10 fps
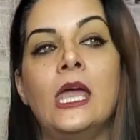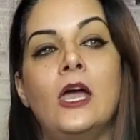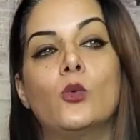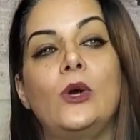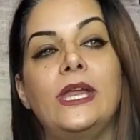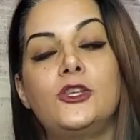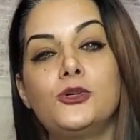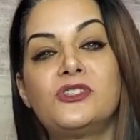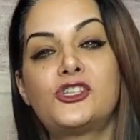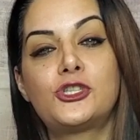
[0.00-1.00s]
We need
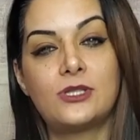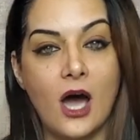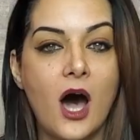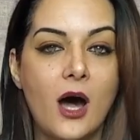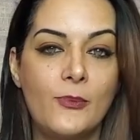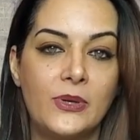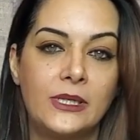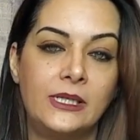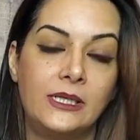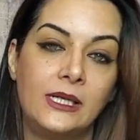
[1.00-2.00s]
to stop
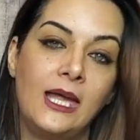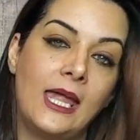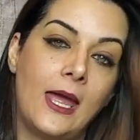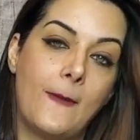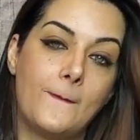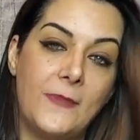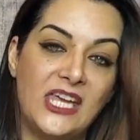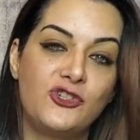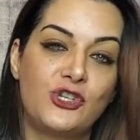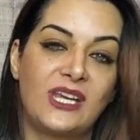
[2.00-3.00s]

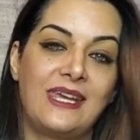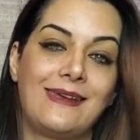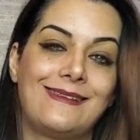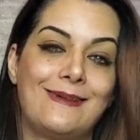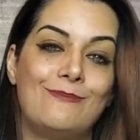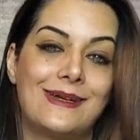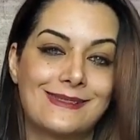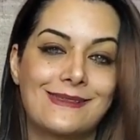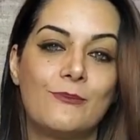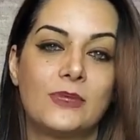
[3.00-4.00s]
mentioning the
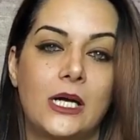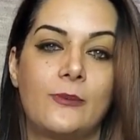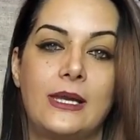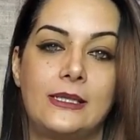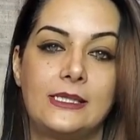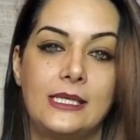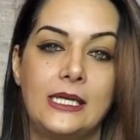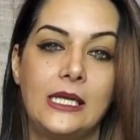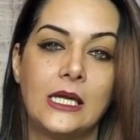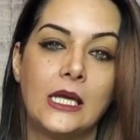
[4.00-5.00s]
Muslim
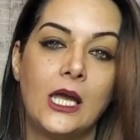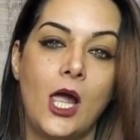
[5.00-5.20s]
community